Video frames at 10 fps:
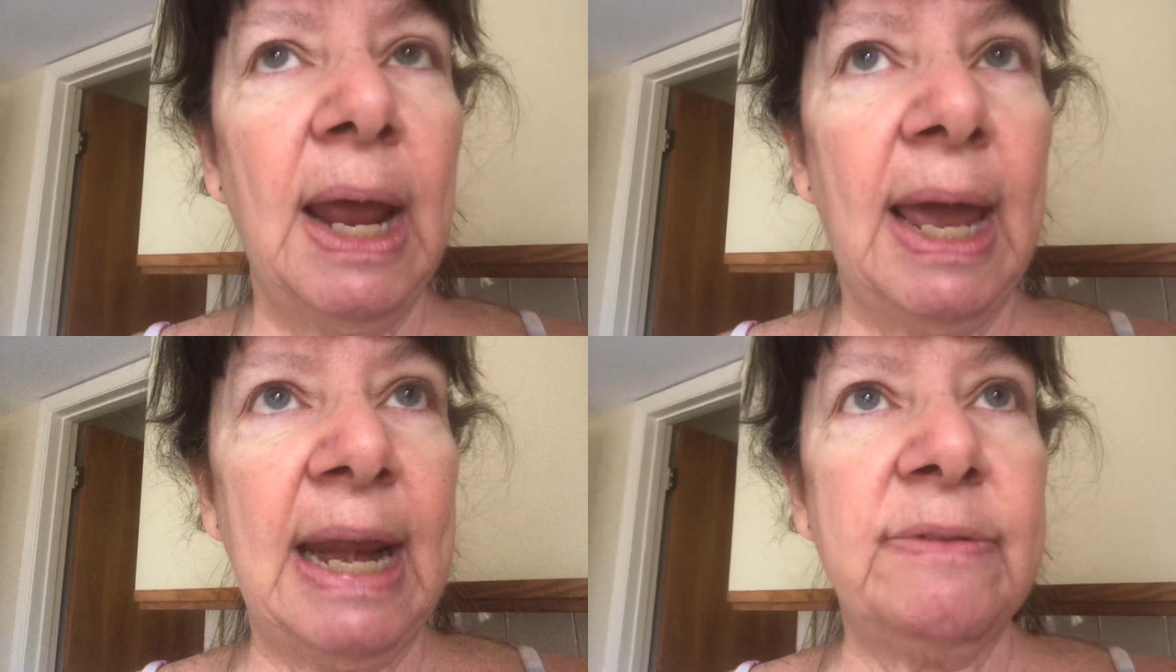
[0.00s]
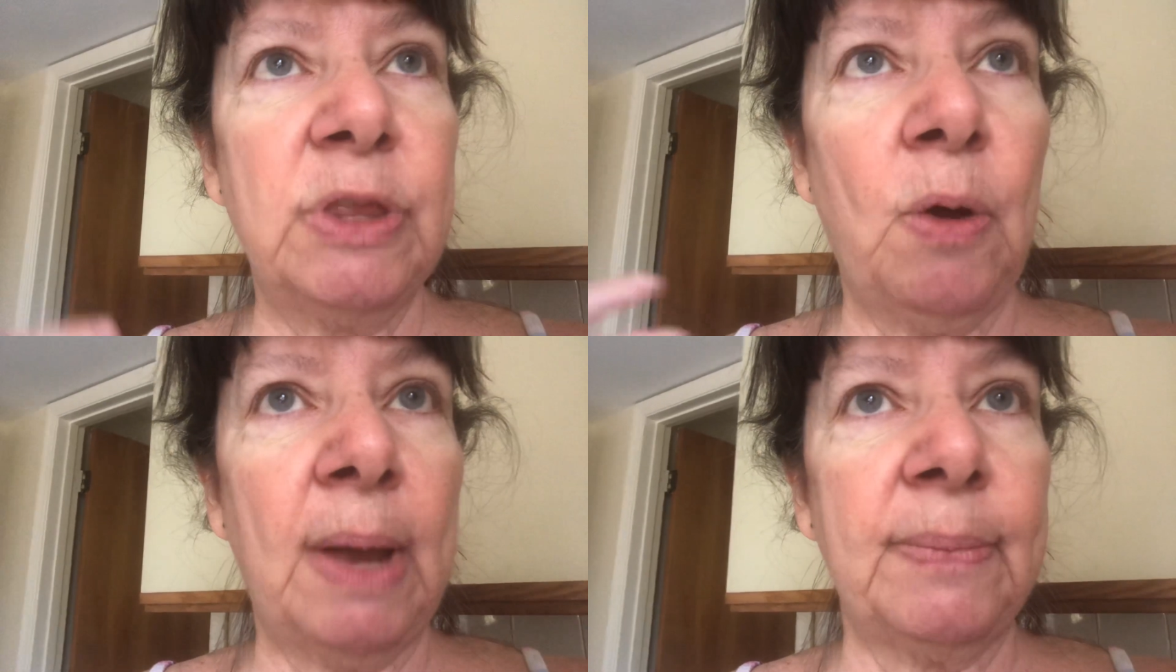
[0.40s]
And even
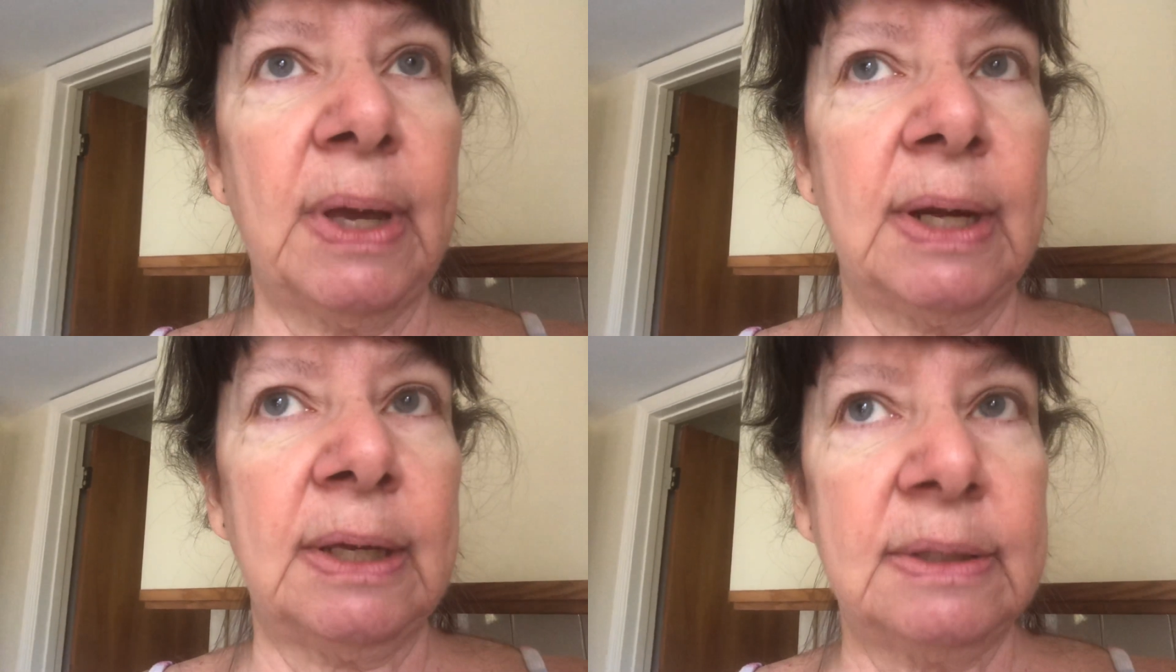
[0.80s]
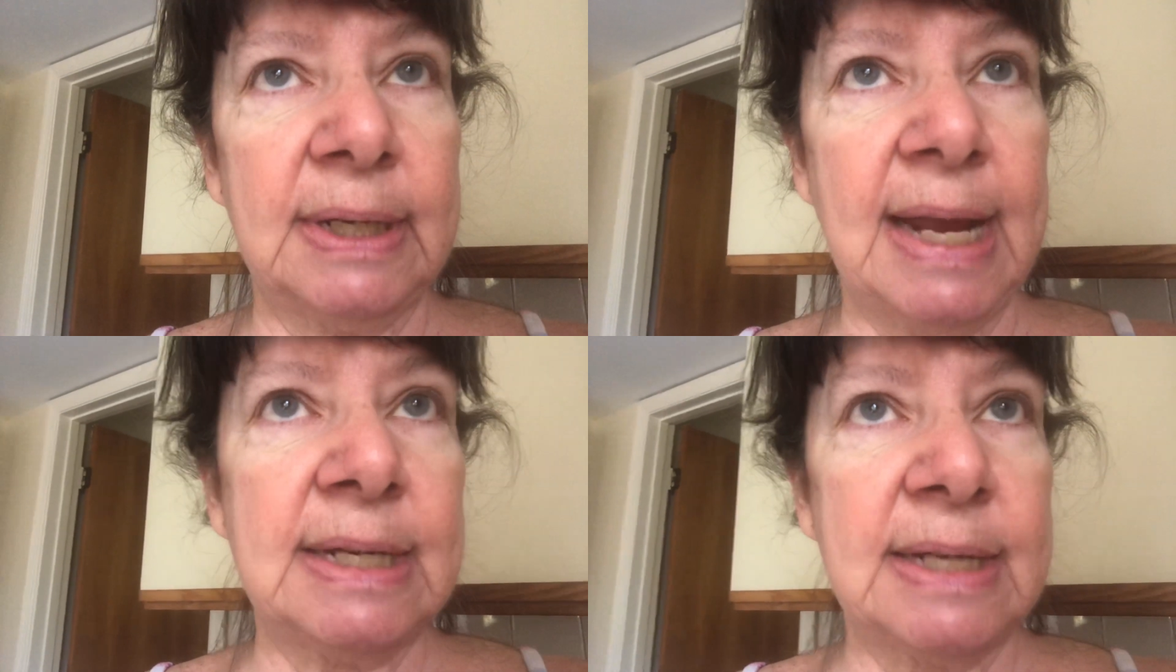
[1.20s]
though
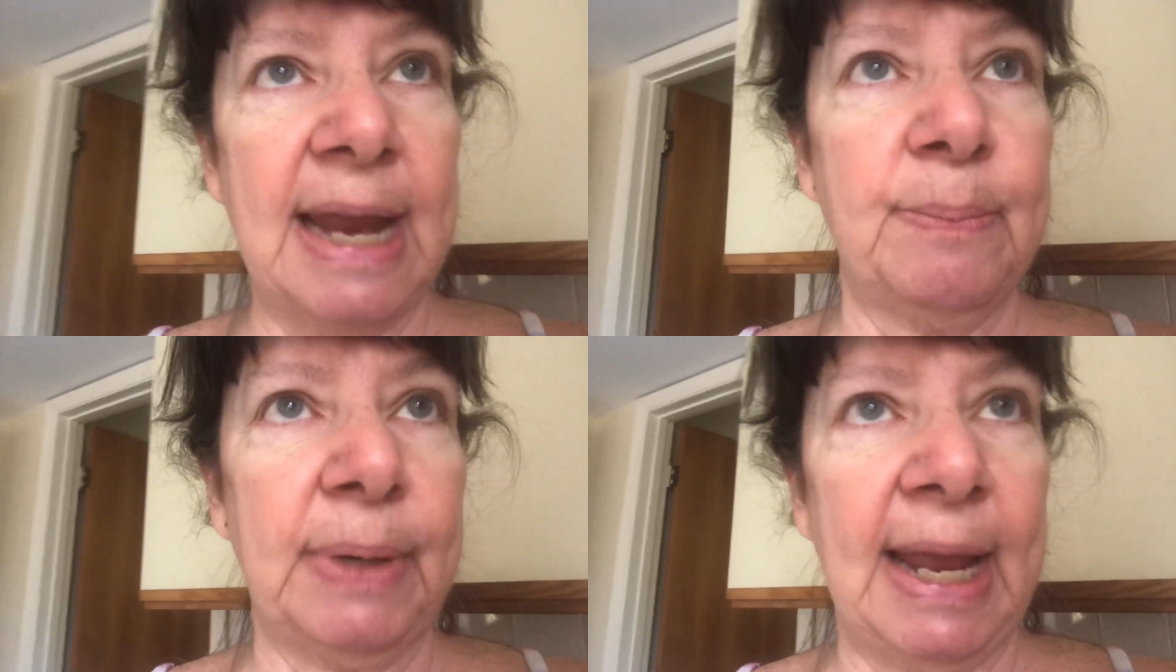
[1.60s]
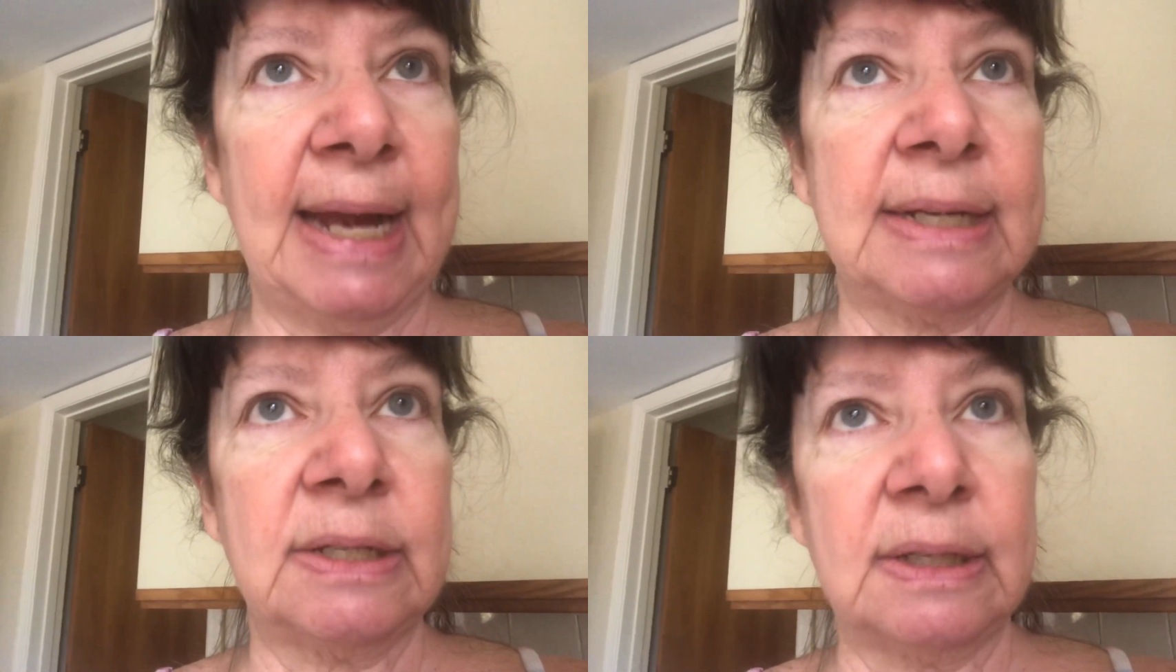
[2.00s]
today's game plan
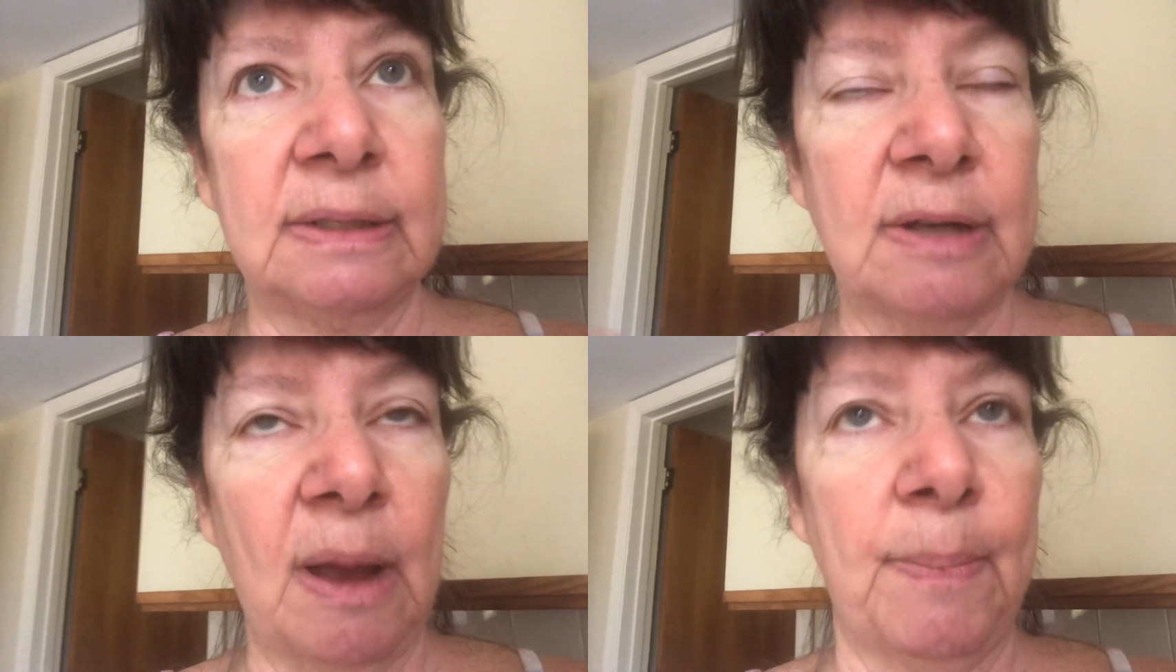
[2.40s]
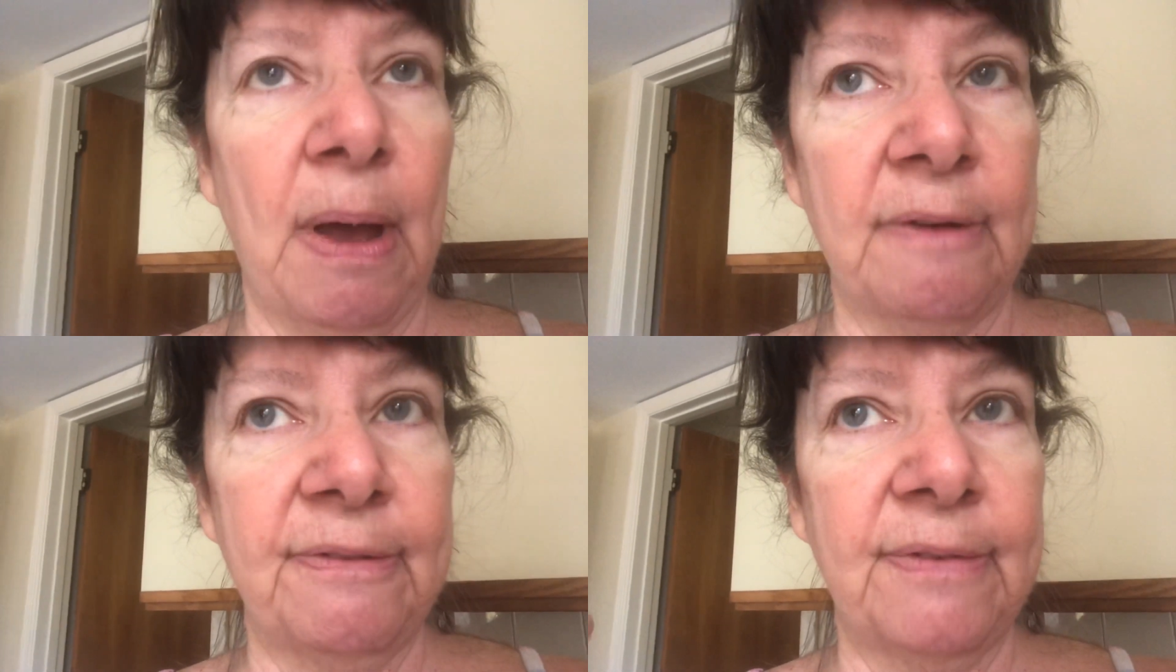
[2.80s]
is to top
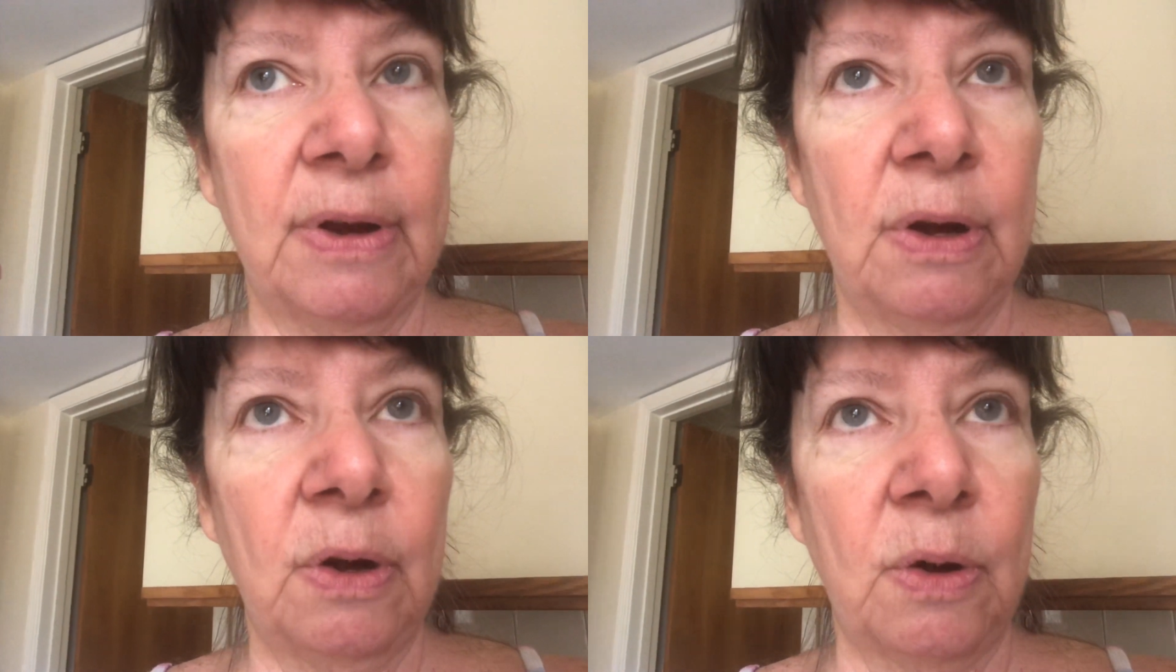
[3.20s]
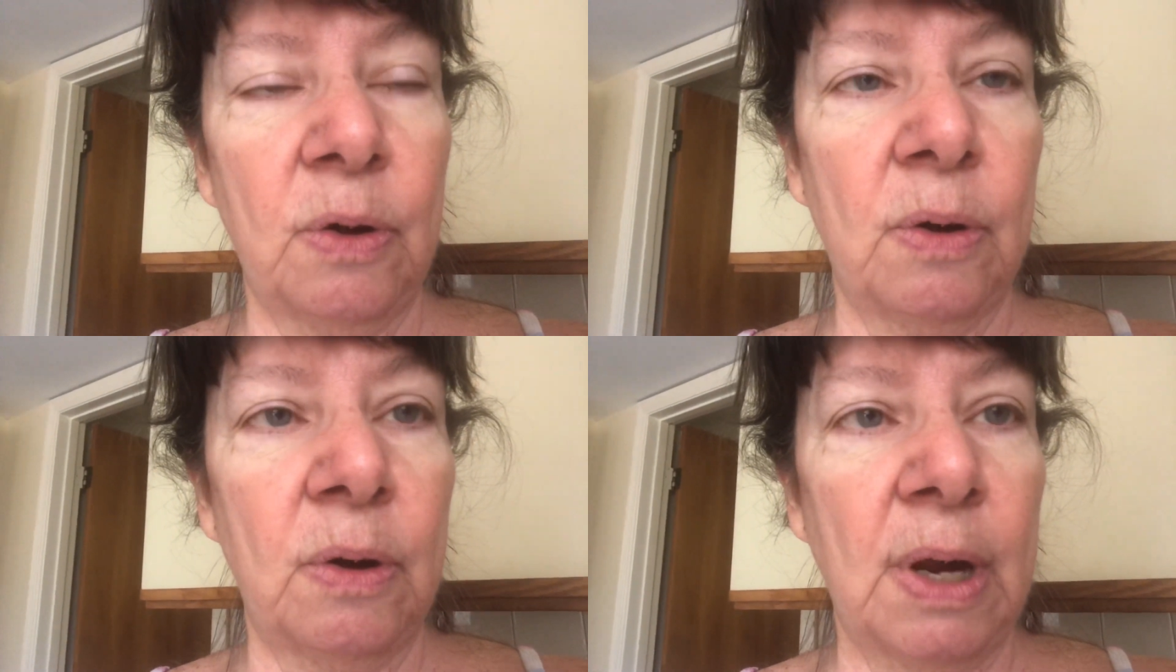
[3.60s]
off
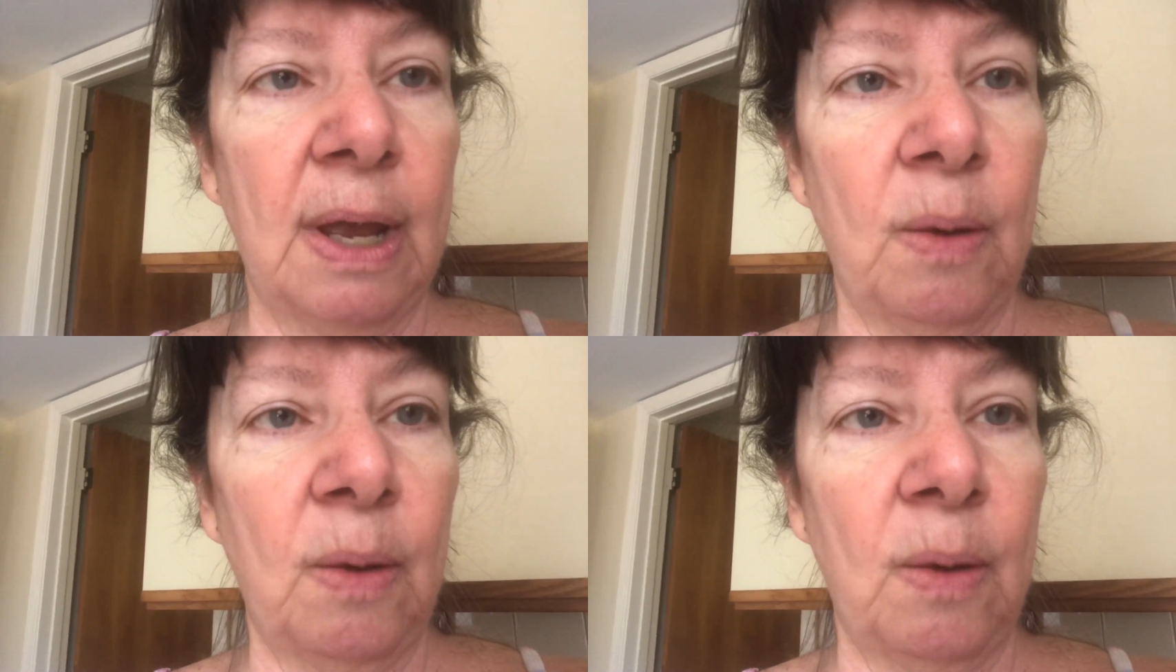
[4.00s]
her